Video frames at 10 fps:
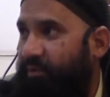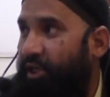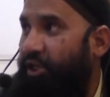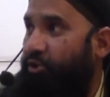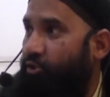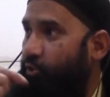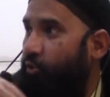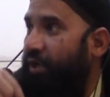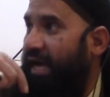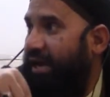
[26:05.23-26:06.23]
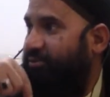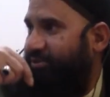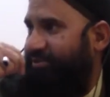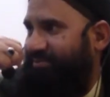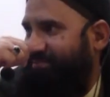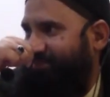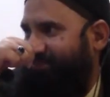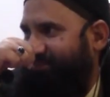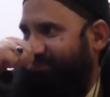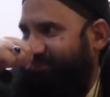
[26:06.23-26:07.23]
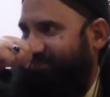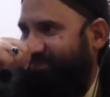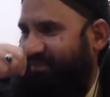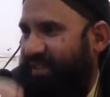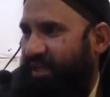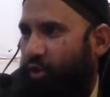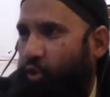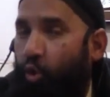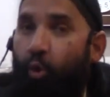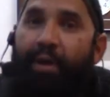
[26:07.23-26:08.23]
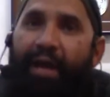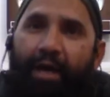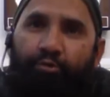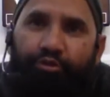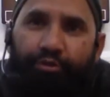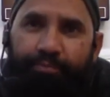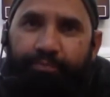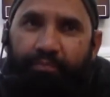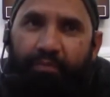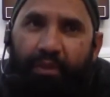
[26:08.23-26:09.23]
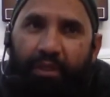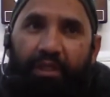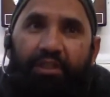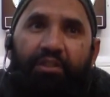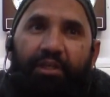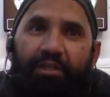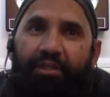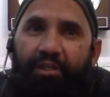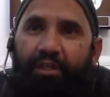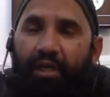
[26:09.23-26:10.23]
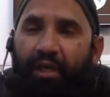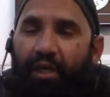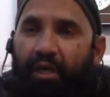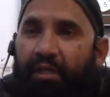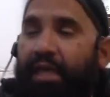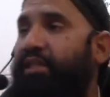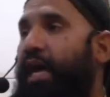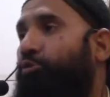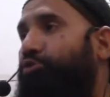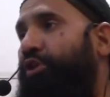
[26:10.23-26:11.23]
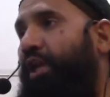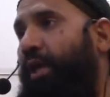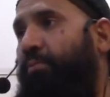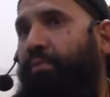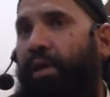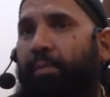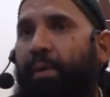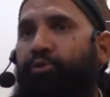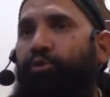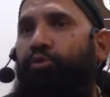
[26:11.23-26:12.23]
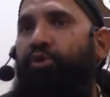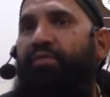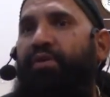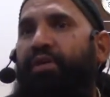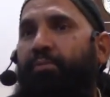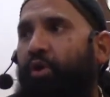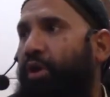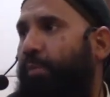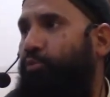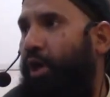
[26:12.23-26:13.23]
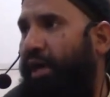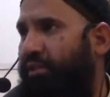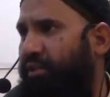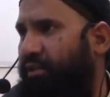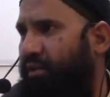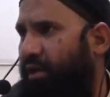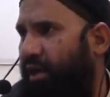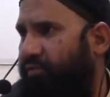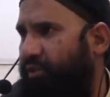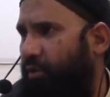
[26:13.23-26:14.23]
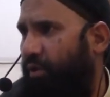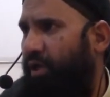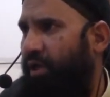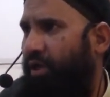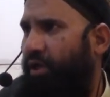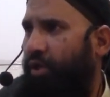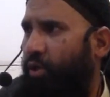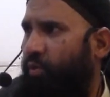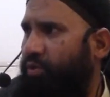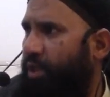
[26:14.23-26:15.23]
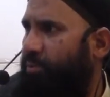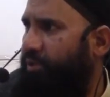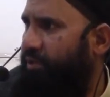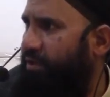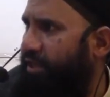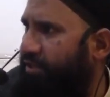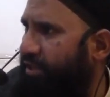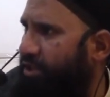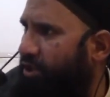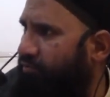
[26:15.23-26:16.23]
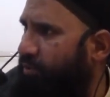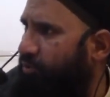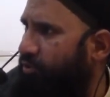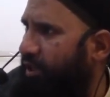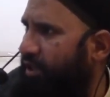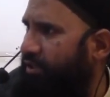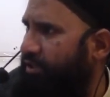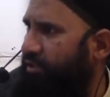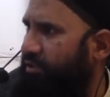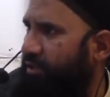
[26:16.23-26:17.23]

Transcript: in his own house, Umar house, he started there. That Darus Salam, I'm sure you have heard Maulana Abdul Hadi Hafizahullah, who was Amir lately of Jamiat Ahl Hadith.